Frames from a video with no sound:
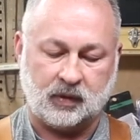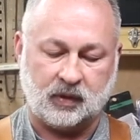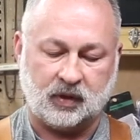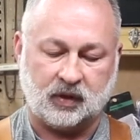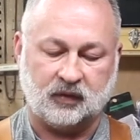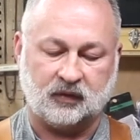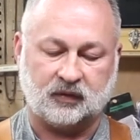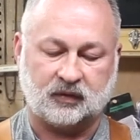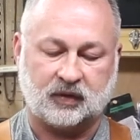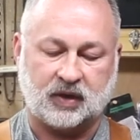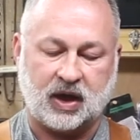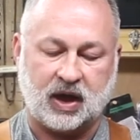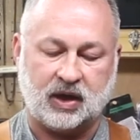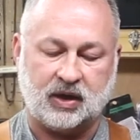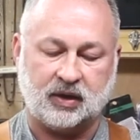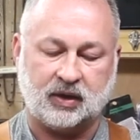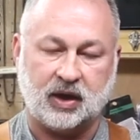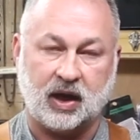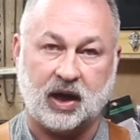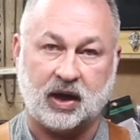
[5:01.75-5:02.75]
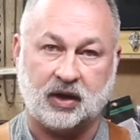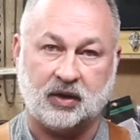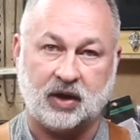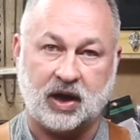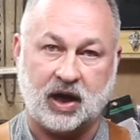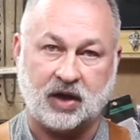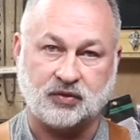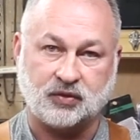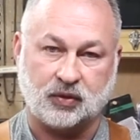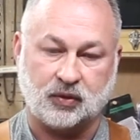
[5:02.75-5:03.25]
it's kind of got a
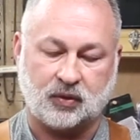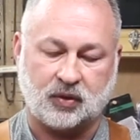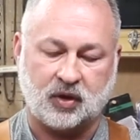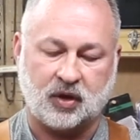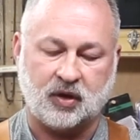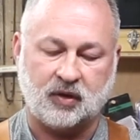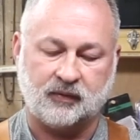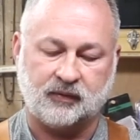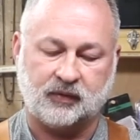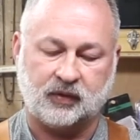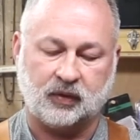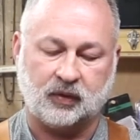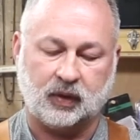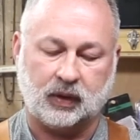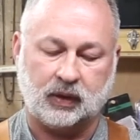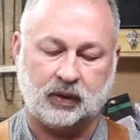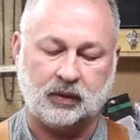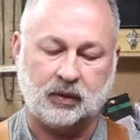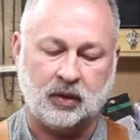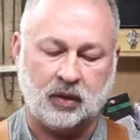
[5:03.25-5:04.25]
natural curve to it.